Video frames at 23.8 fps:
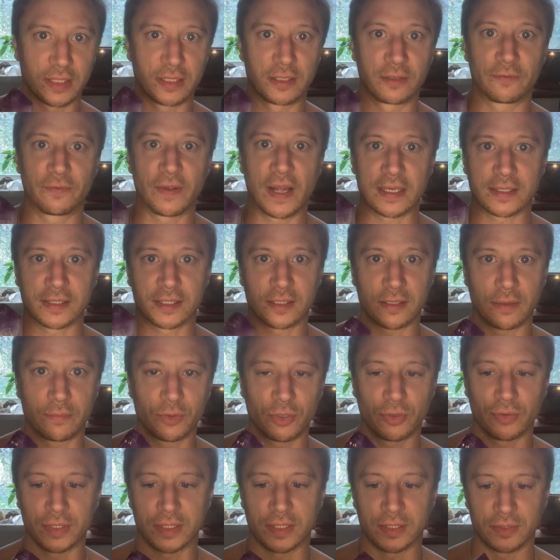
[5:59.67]
And in fact, some
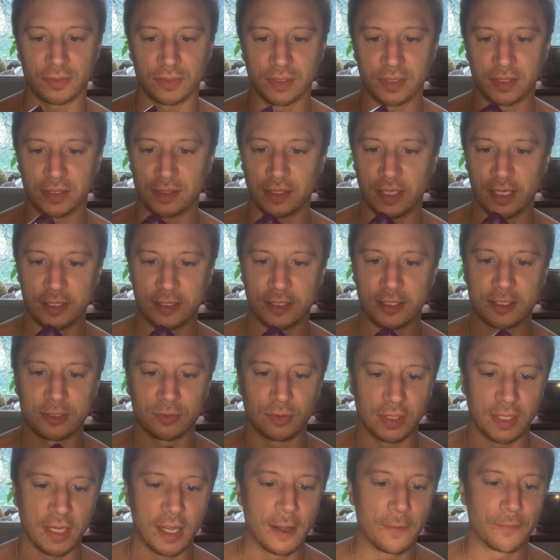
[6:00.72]
crystals, like this
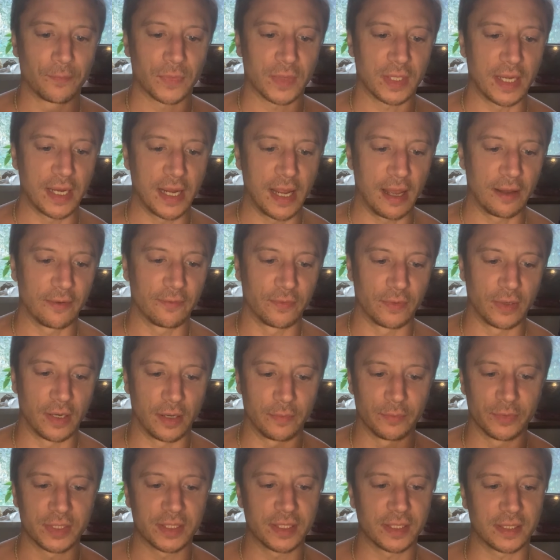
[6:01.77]
one, they have
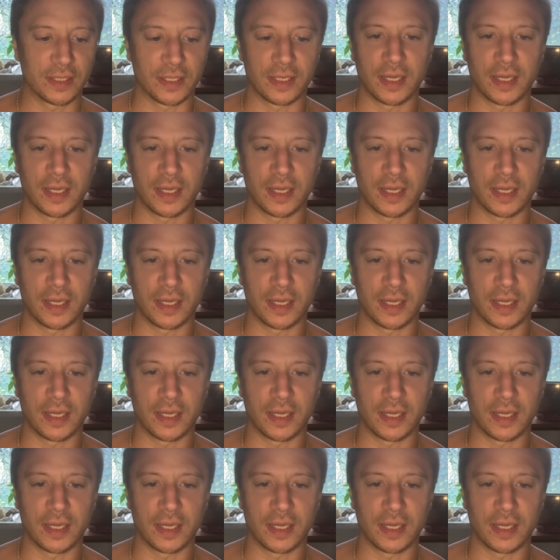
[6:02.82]
almost like